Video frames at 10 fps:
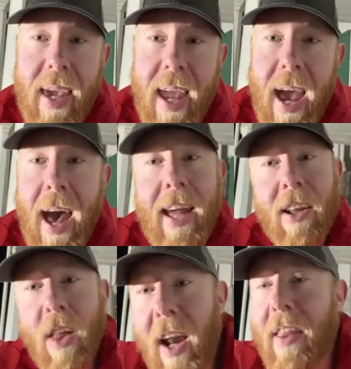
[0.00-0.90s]
And
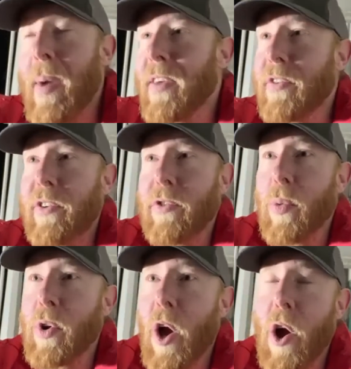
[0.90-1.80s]
a lot of the messages
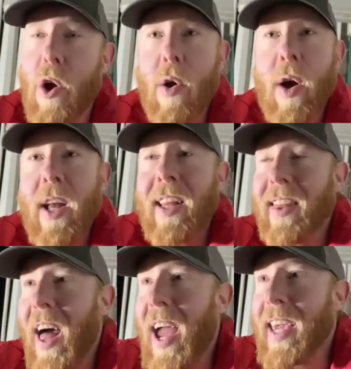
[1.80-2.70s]
will go
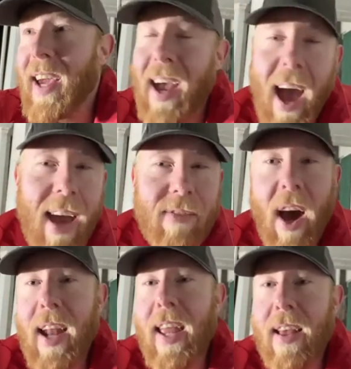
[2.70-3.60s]
like, I've
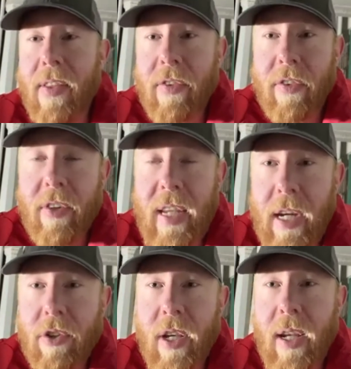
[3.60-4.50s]
got to end this
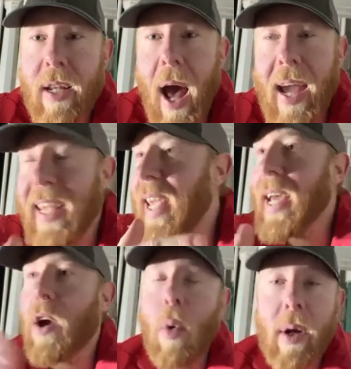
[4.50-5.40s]
addiction. I
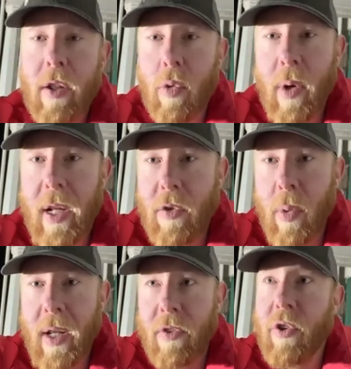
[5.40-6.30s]
can't go into
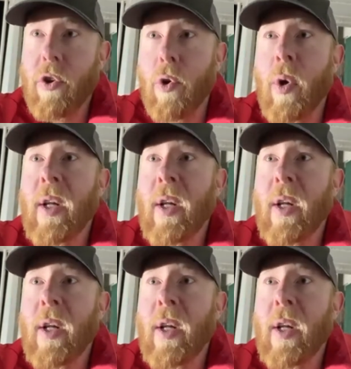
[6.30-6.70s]
2022